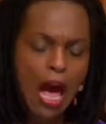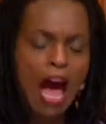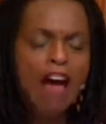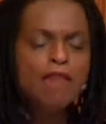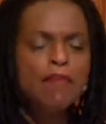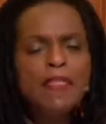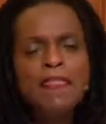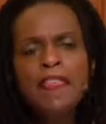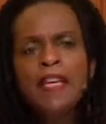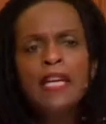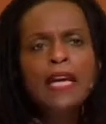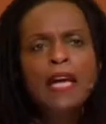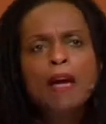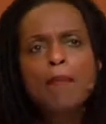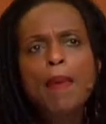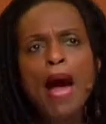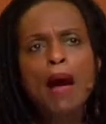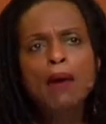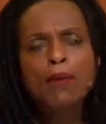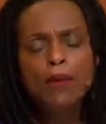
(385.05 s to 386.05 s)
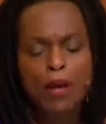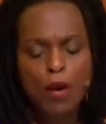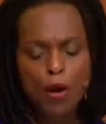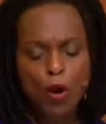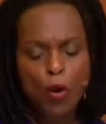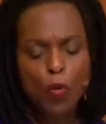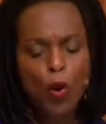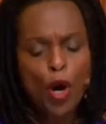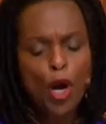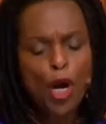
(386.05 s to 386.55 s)
I've been thinking about
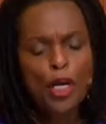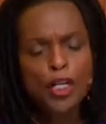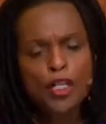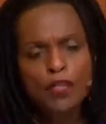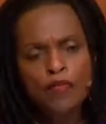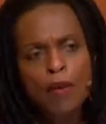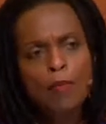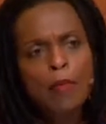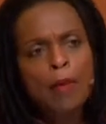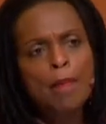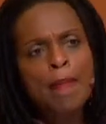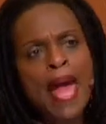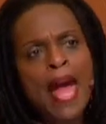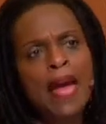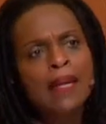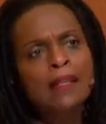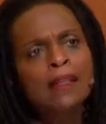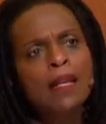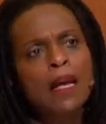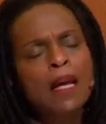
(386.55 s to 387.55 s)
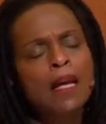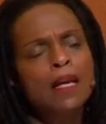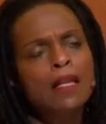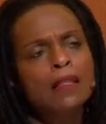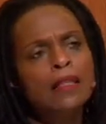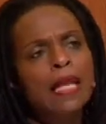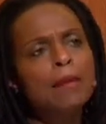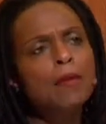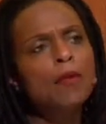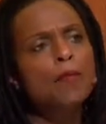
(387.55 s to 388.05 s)
words from a man
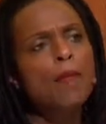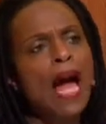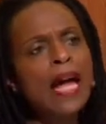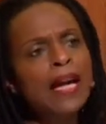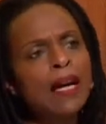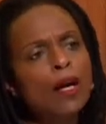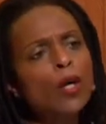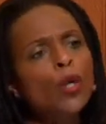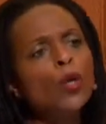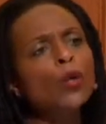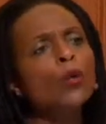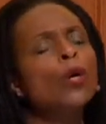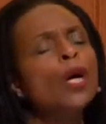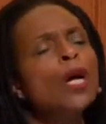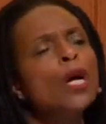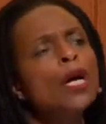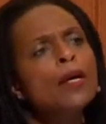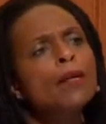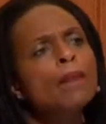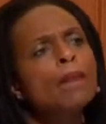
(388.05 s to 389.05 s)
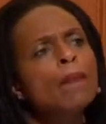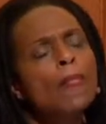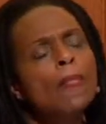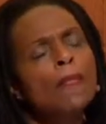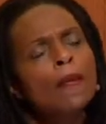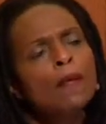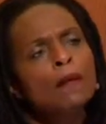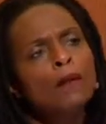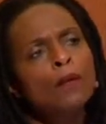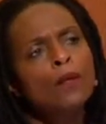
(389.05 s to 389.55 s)
named Micah who
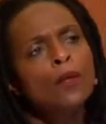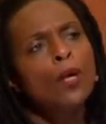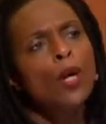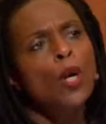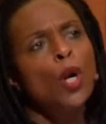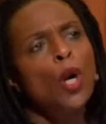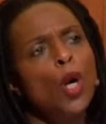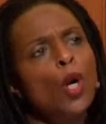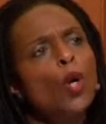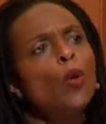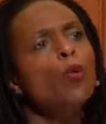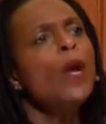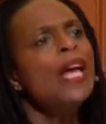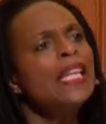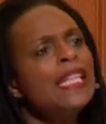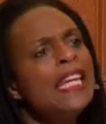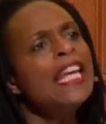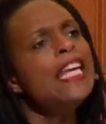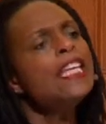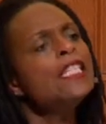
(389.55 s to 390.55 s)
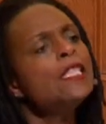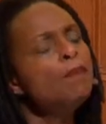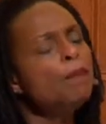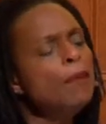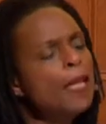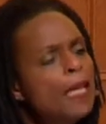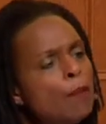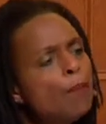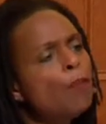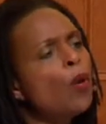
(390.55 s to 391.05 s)
who when his
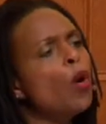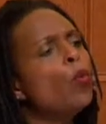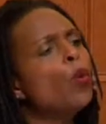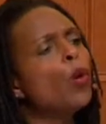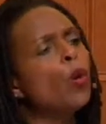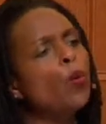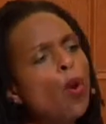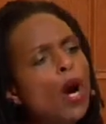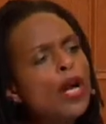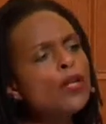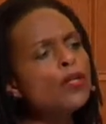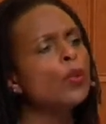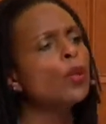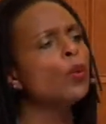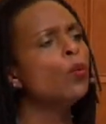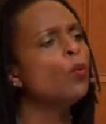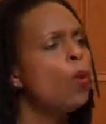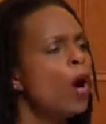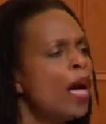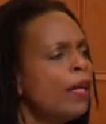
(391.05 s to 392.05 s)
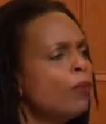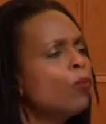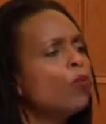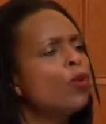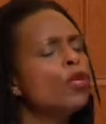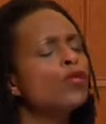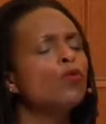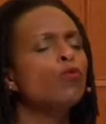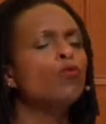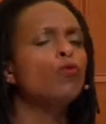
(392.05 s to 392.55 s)
people were wondering what
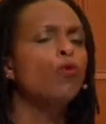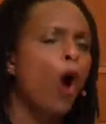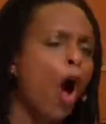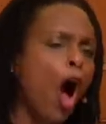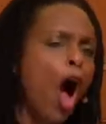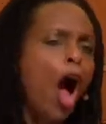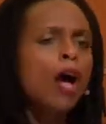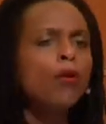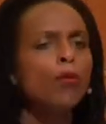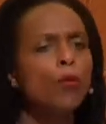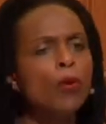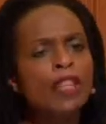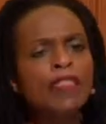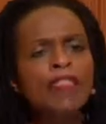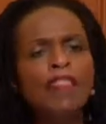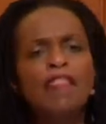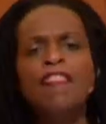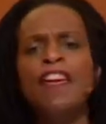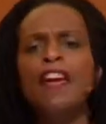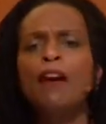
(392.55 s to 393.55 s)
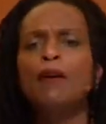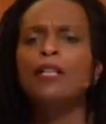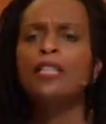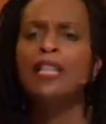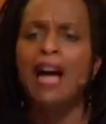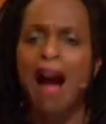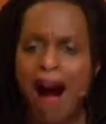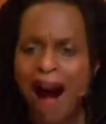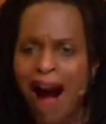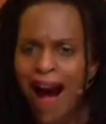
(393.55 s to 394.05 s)
was wrong with their
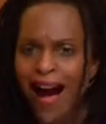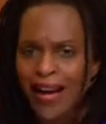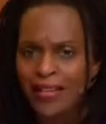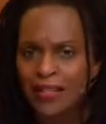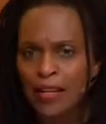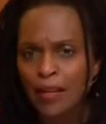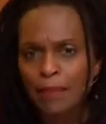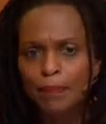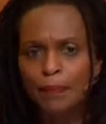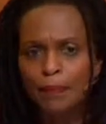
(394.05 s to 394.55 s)
God,